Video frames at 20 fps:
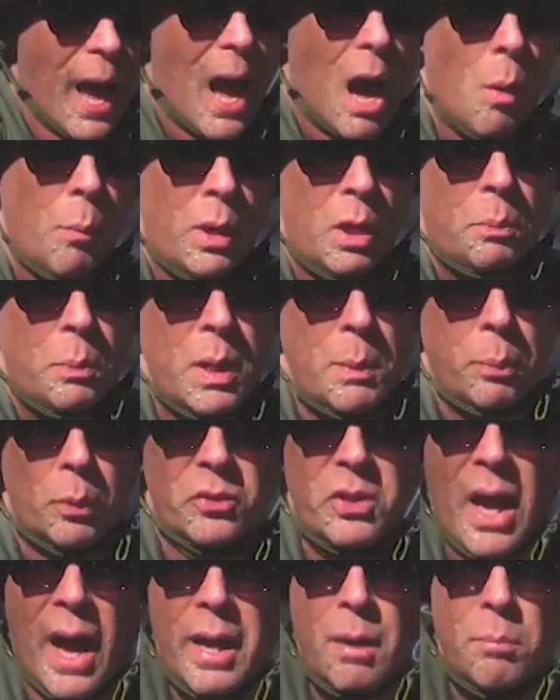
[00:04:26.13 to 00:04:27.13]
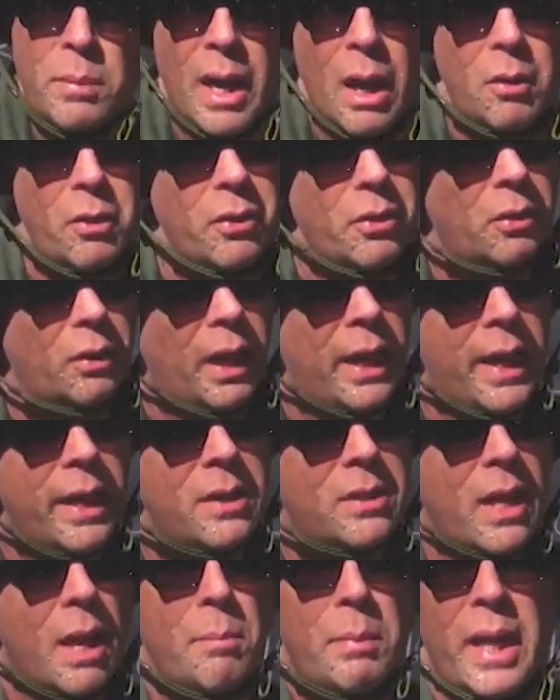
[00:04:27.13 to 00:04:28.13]
How many people tied them down to their
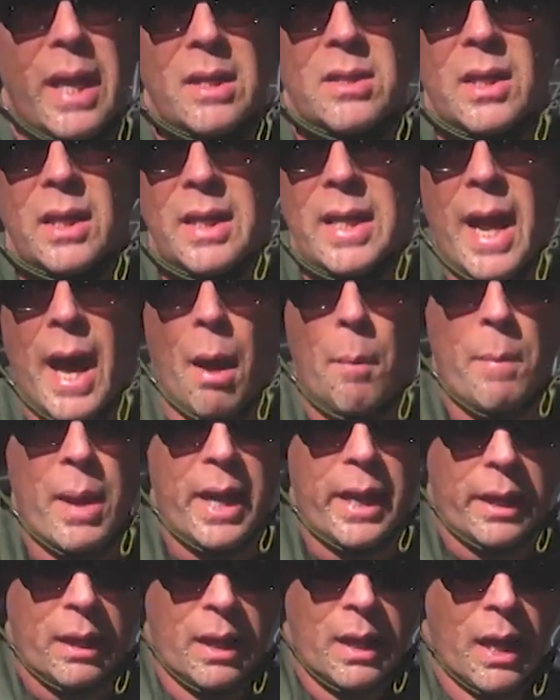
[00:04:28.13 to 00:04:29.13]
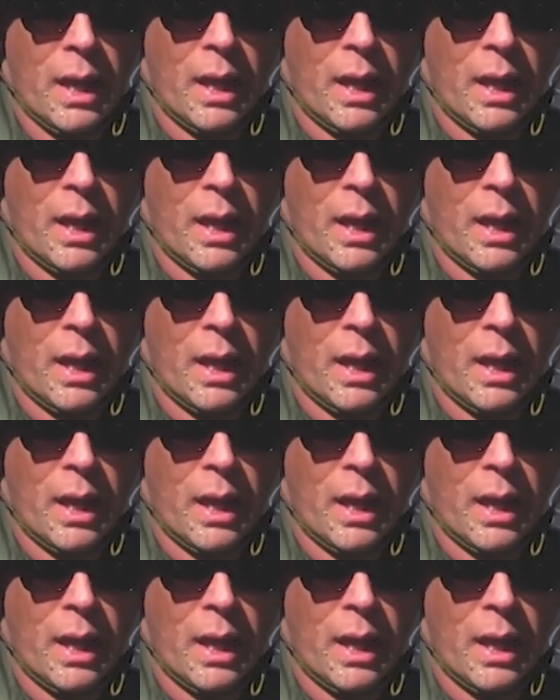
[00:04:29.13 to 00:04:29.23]
legs? I'm guessing not many.